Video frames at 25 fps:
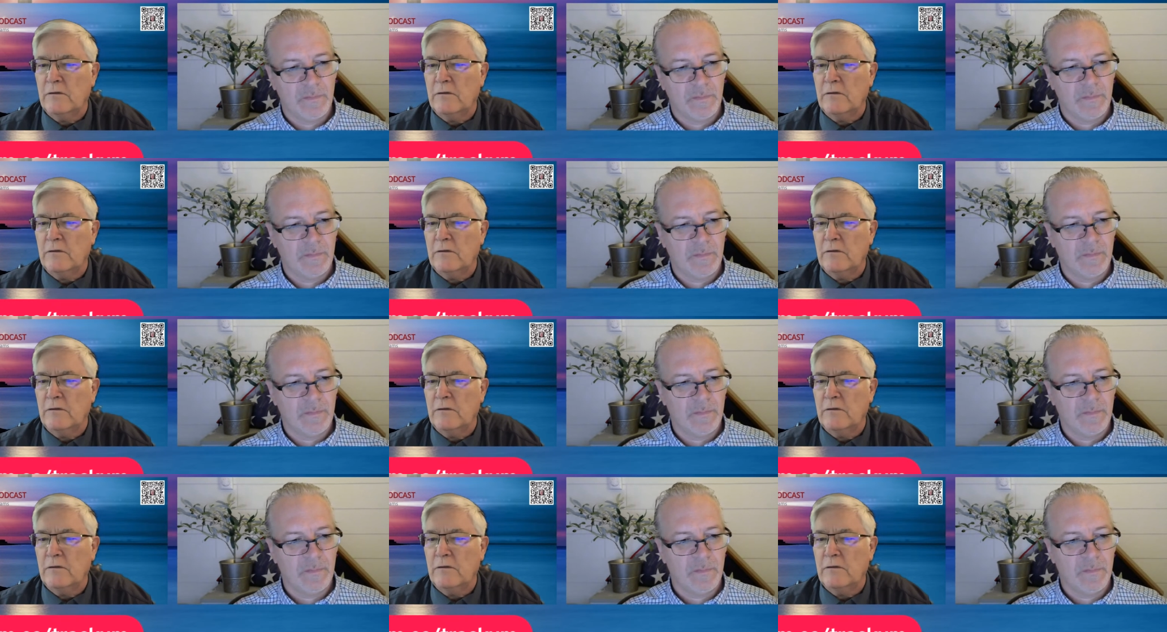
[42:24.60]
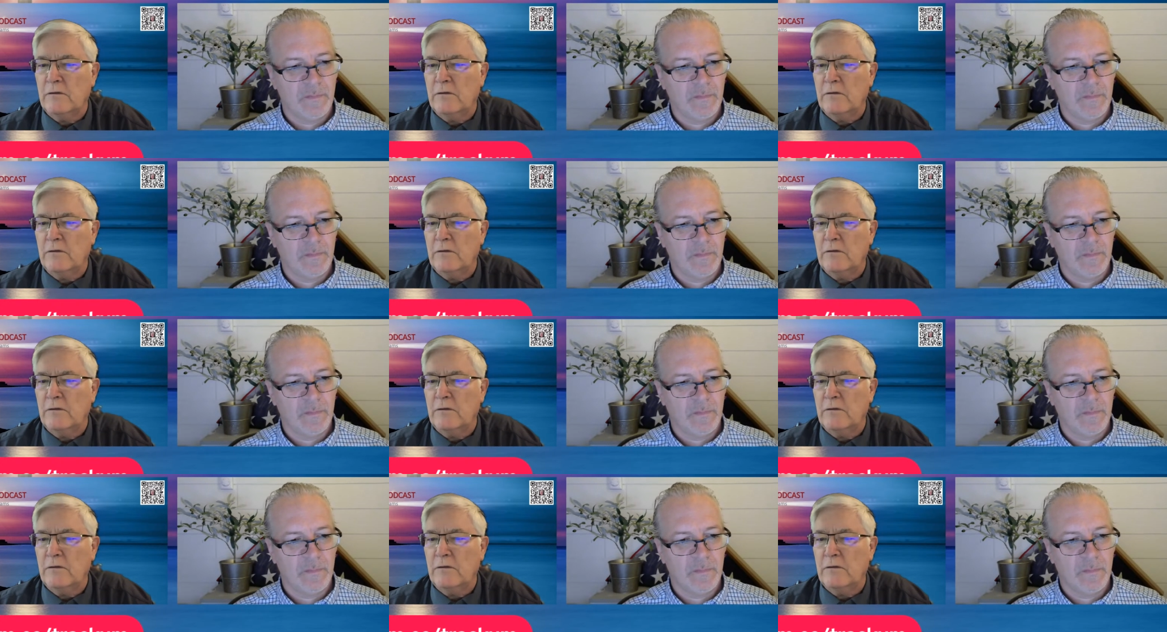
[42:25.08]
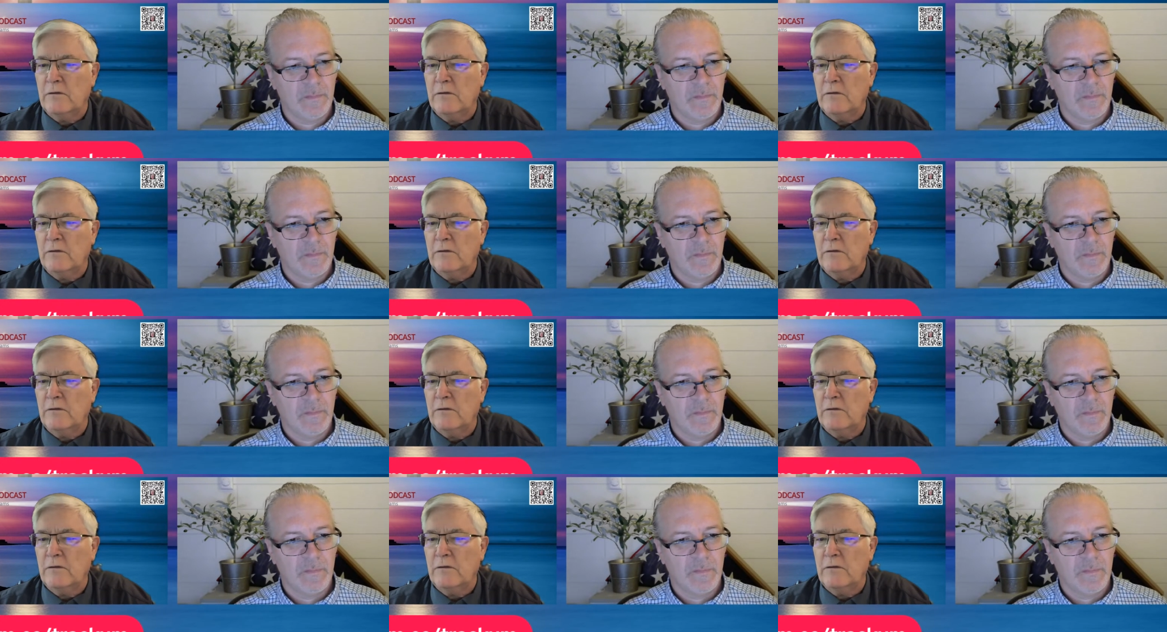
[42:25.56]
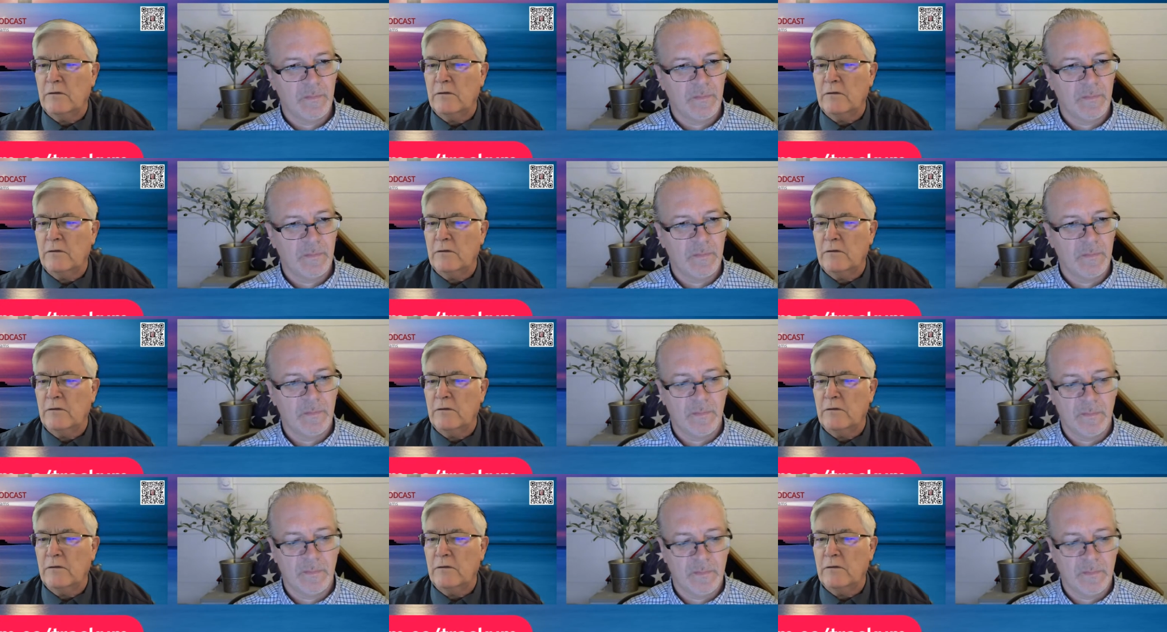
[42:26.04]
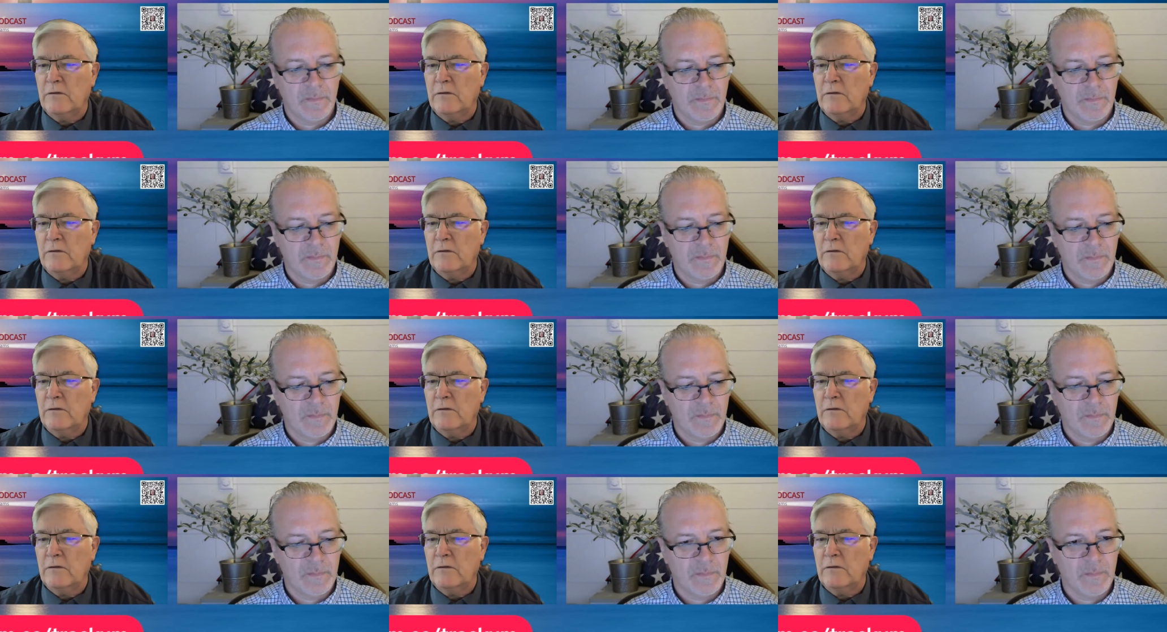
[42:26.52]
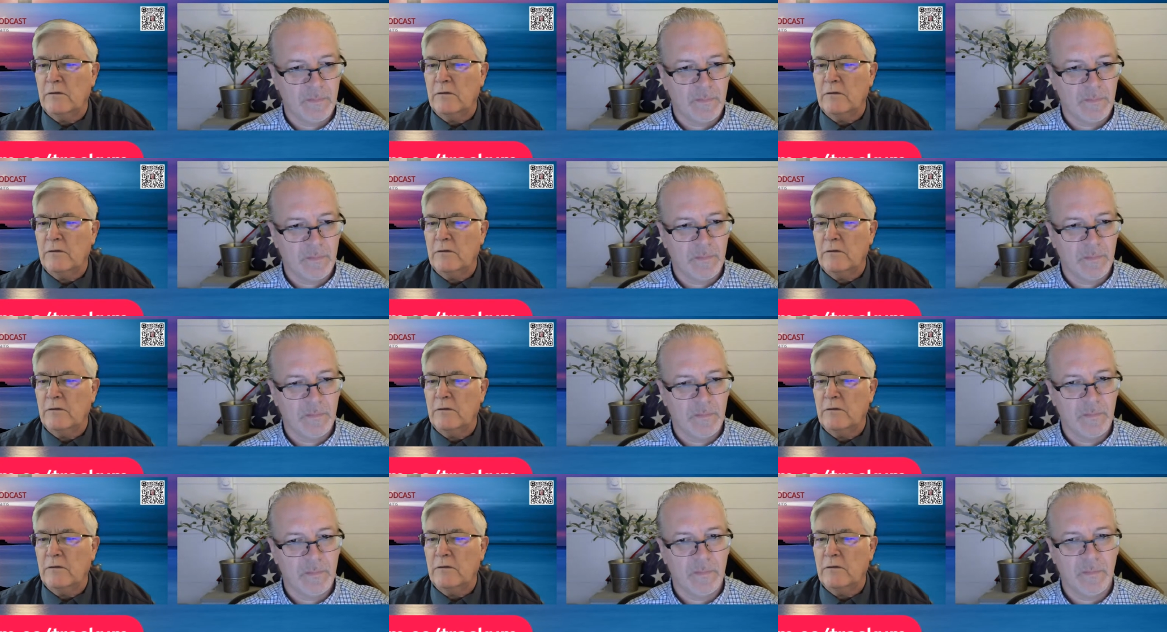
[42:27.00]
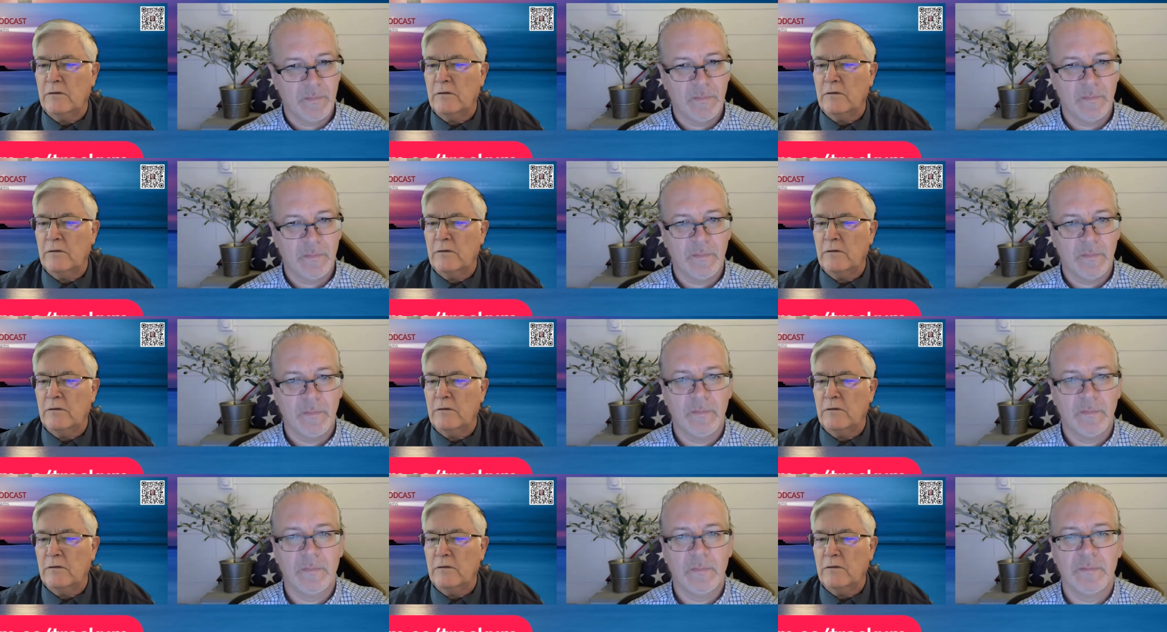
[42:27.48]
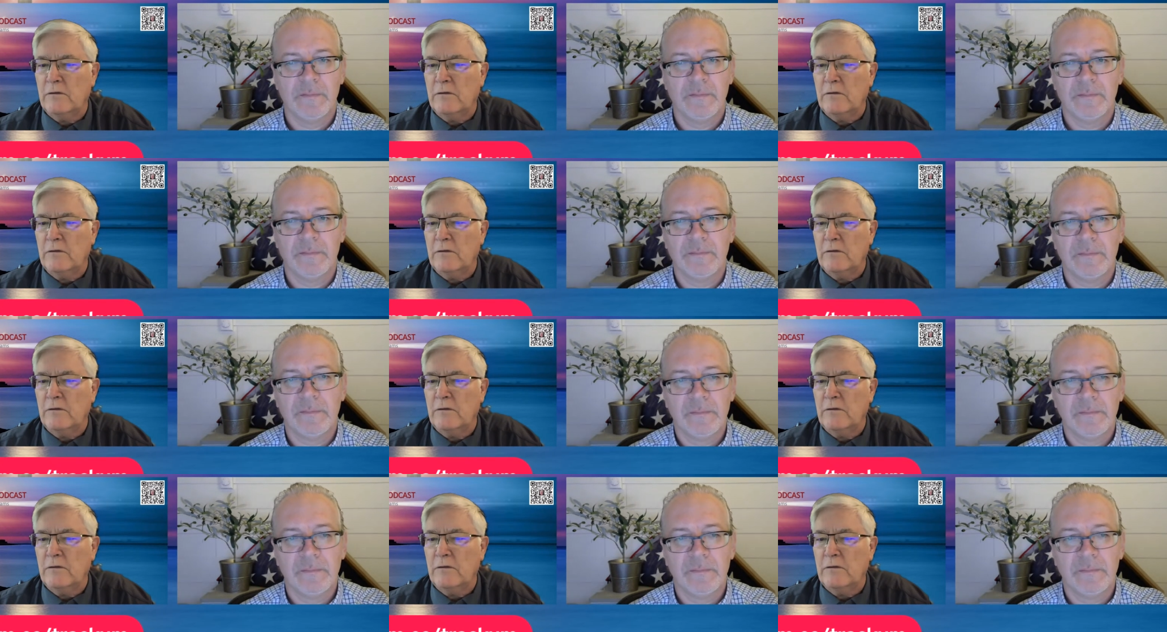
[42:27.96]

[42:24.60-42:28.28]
(no one is talking)